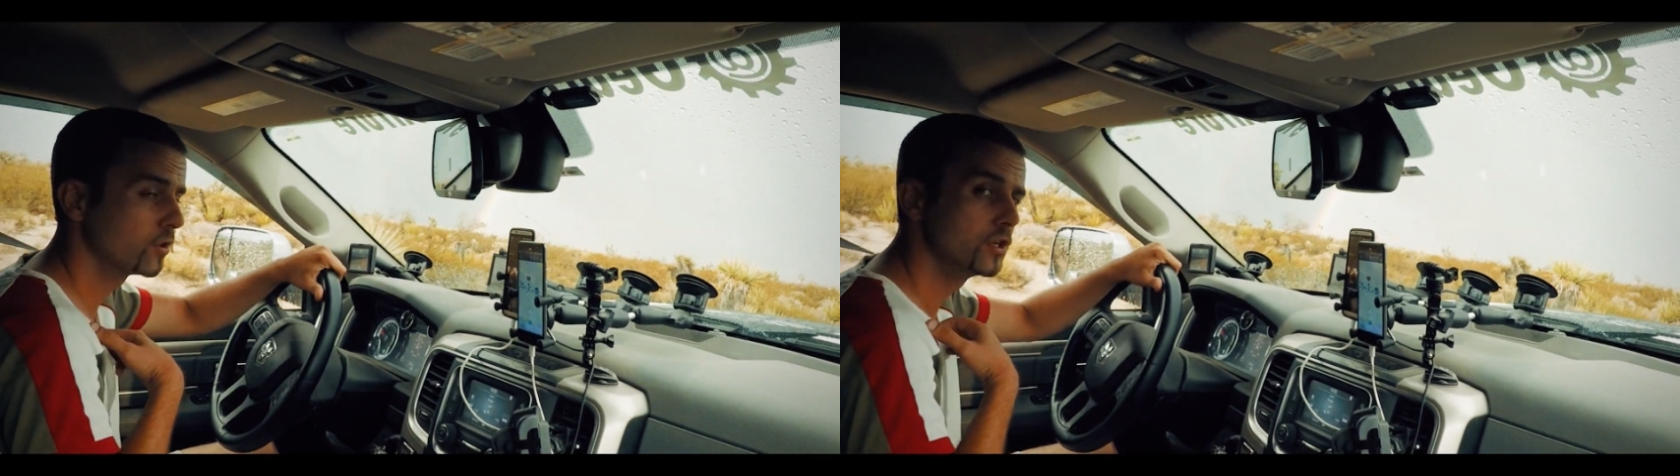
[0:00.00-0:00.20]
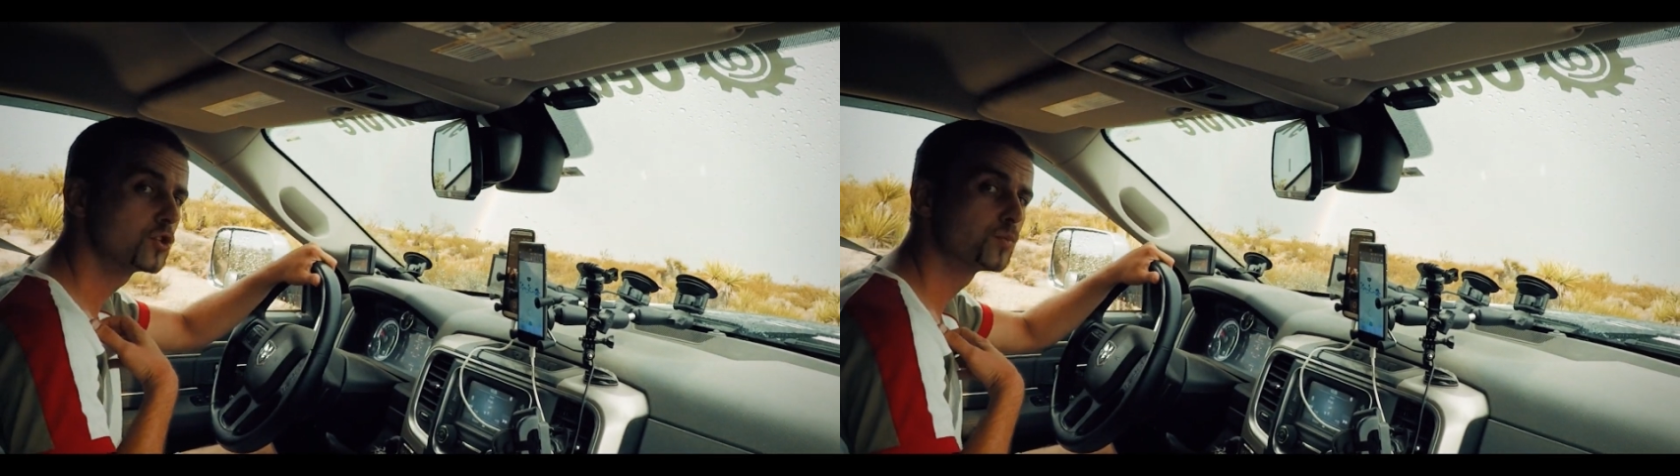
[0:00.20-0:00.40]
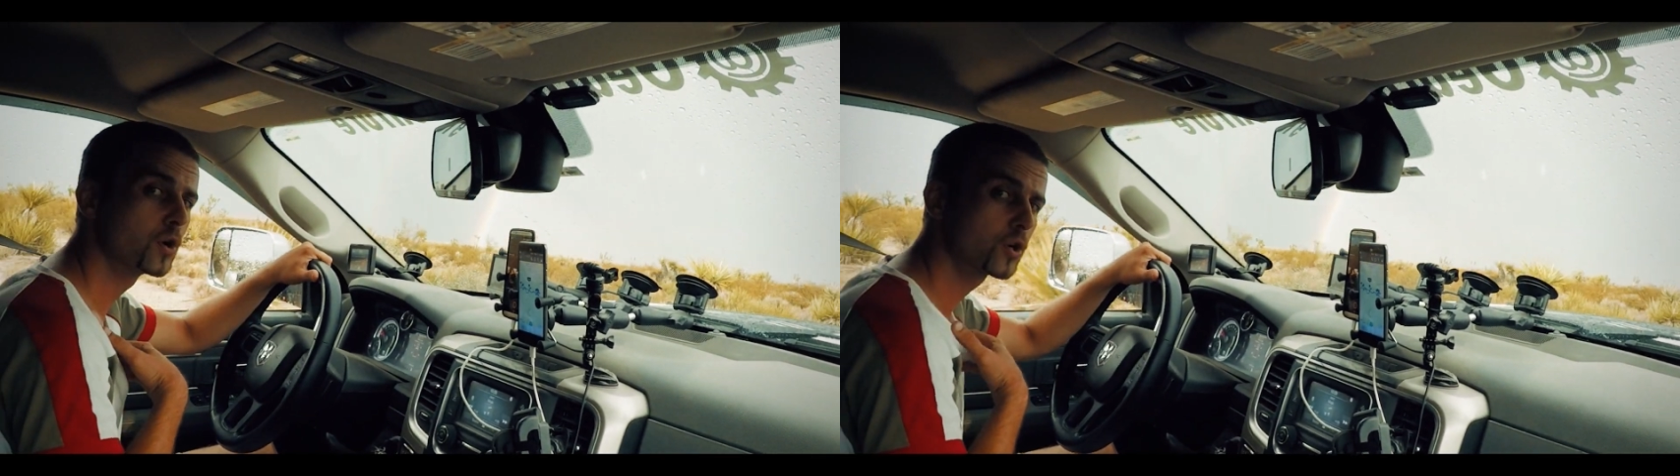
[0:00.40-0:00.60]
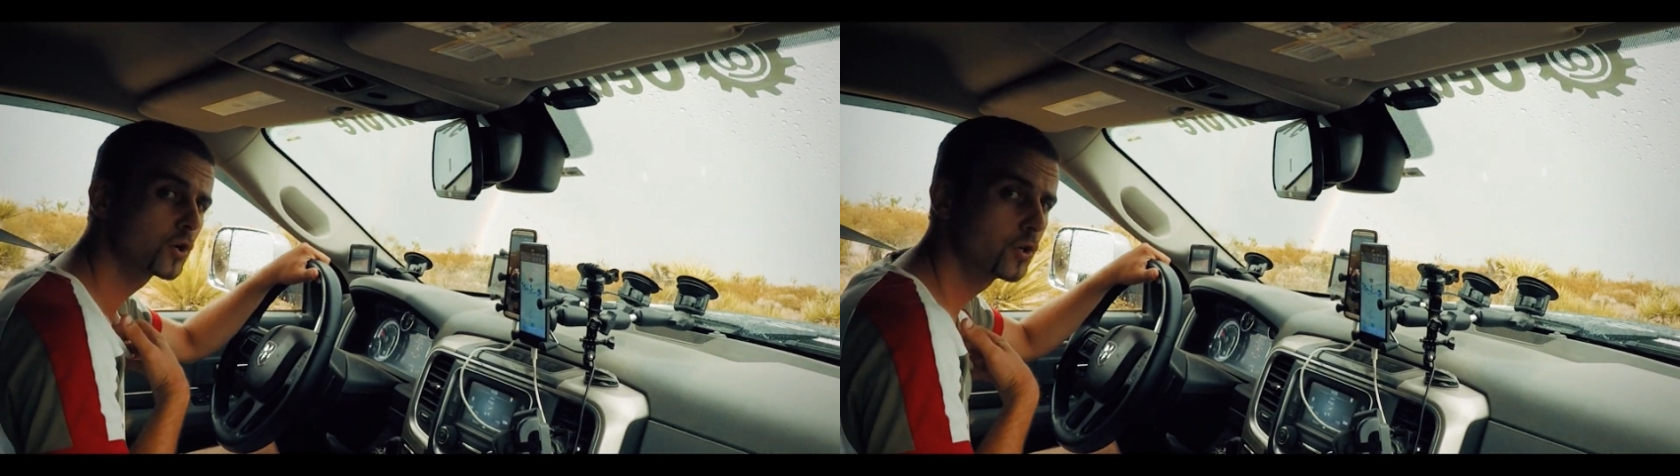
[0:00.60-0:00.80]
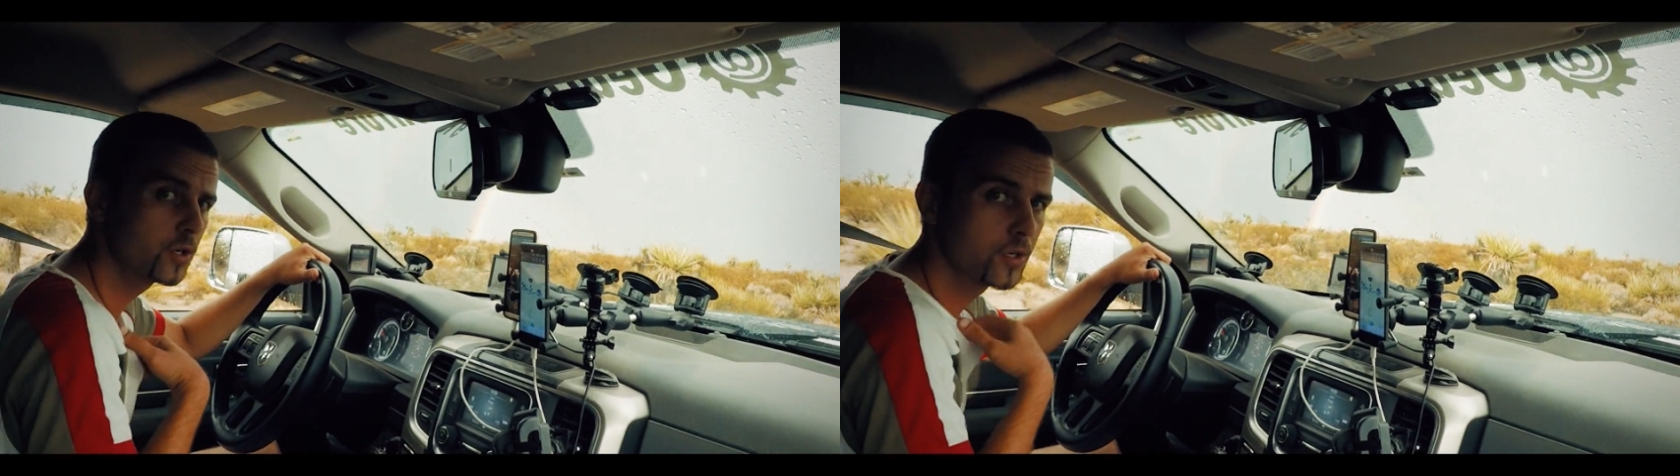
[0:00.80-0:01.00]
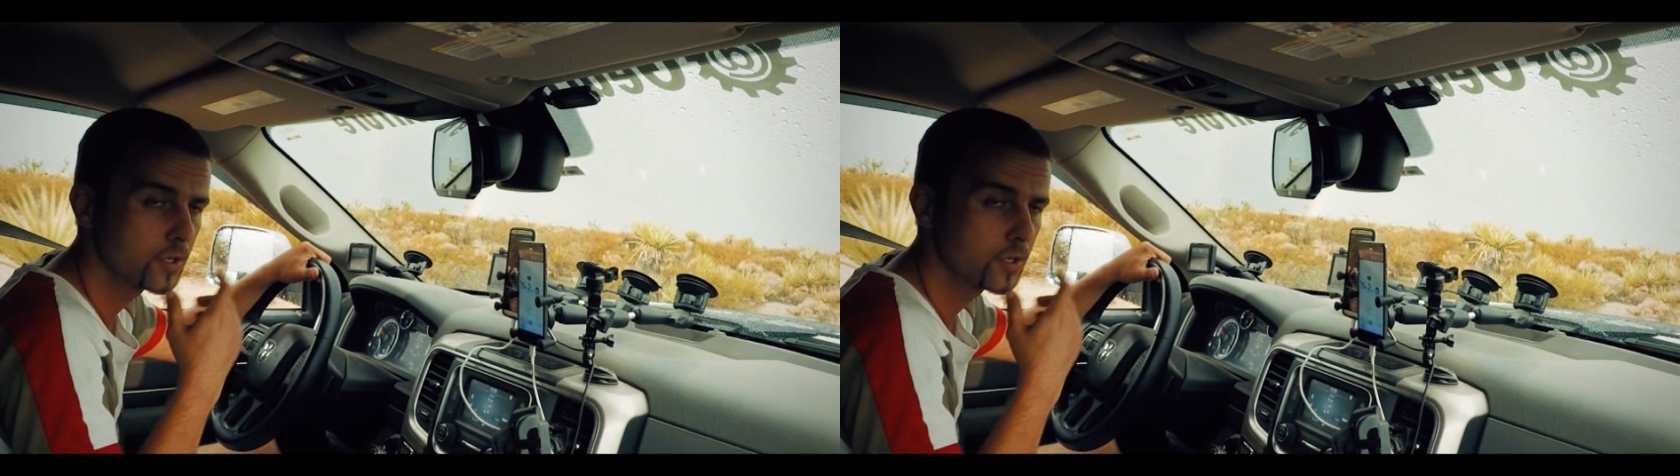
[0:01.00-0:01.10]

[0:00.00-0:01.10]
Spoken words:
each marker.